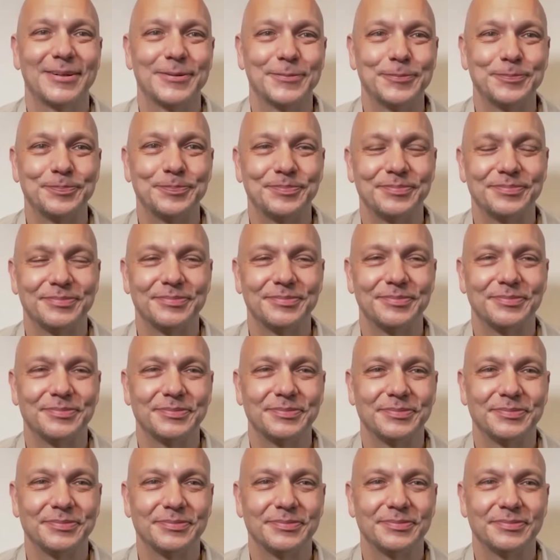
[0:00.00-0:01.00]
and who was the
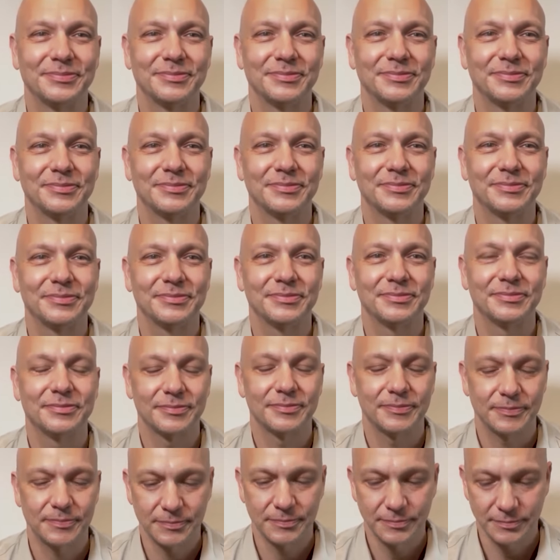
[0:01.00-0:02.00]
most important
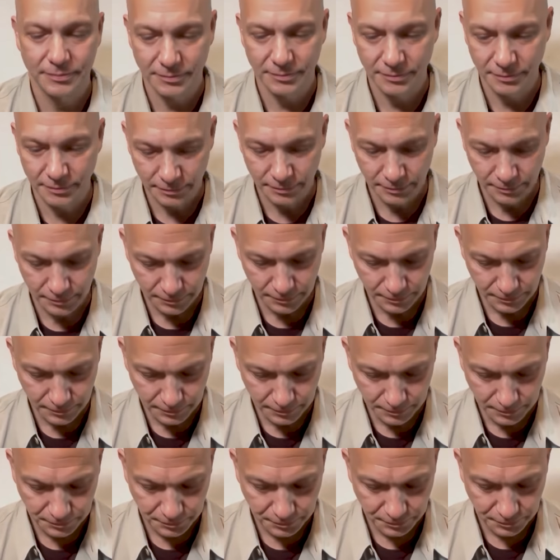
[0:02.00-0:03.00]
mentor in your life?
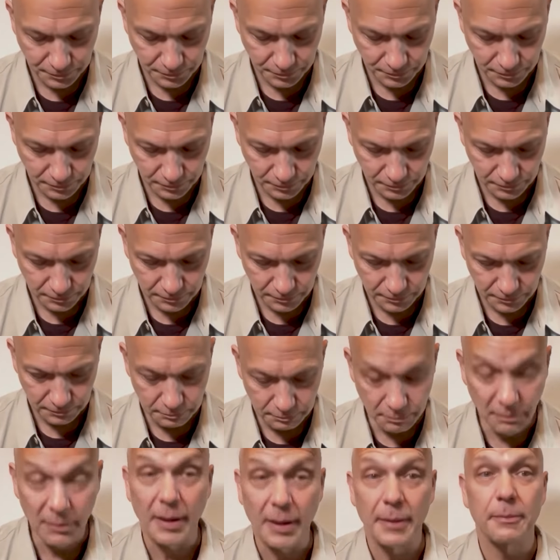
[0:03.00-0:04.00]

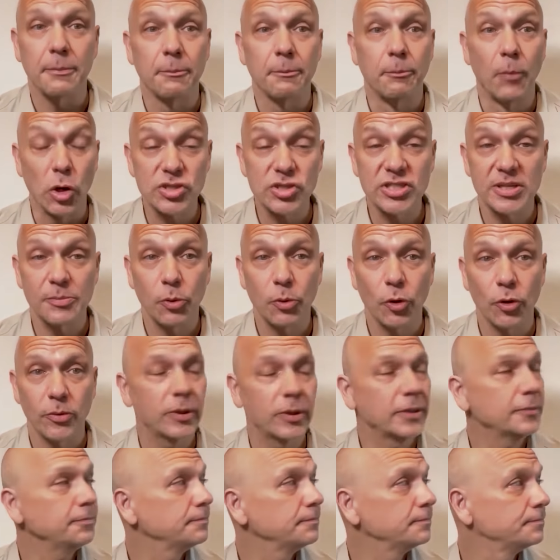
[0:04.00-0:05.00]
My most important
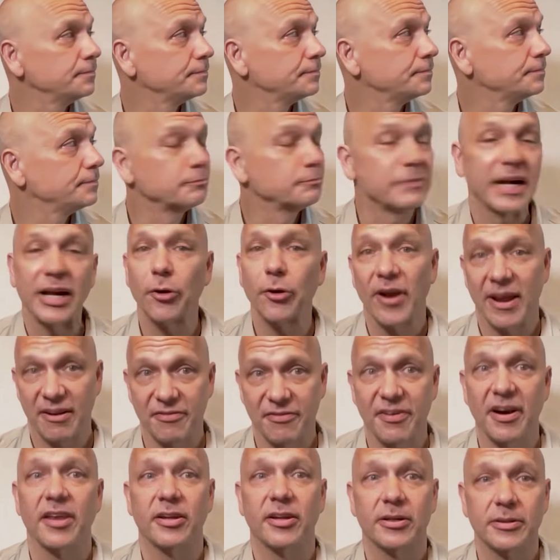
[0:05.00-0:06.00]
one, my
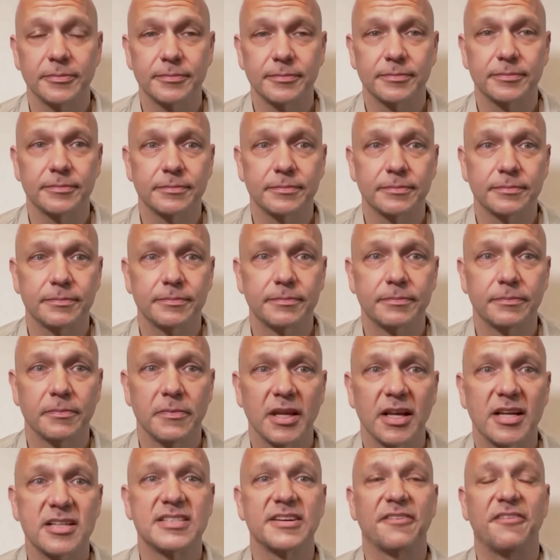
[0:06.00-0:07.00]
grandfather,
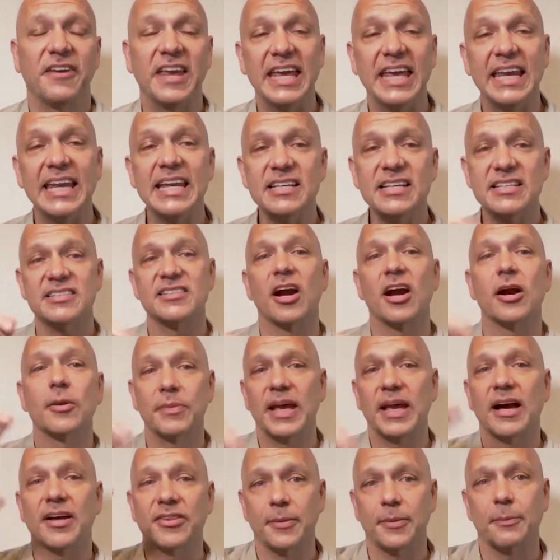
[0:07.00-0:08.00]
because if he didn't start
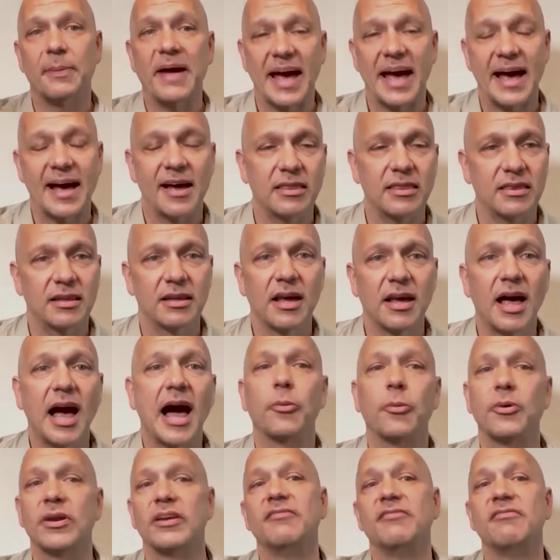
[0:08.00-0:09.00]
me on the path I
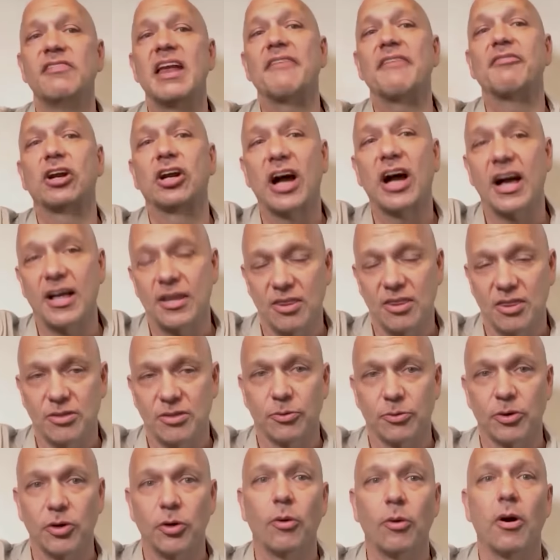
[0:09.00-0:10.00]
would have never gotten
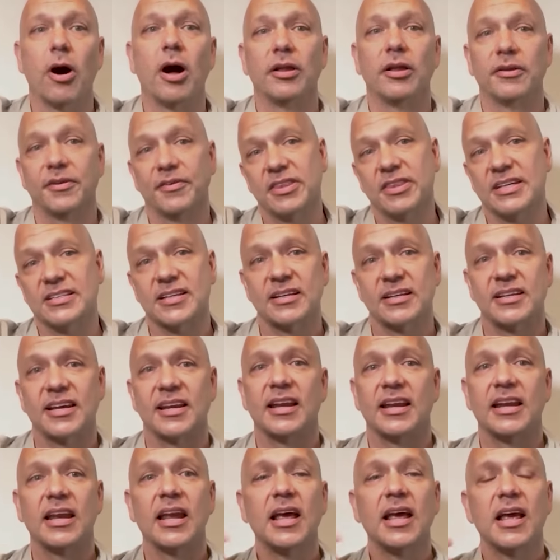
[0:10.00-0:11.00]
through all the things I did.
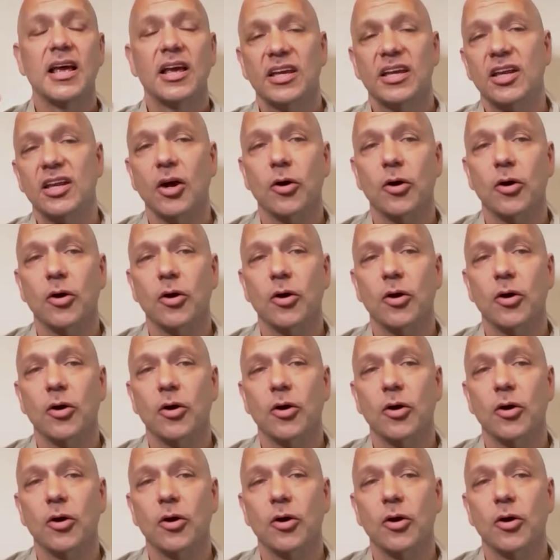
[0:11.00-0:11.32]
And, you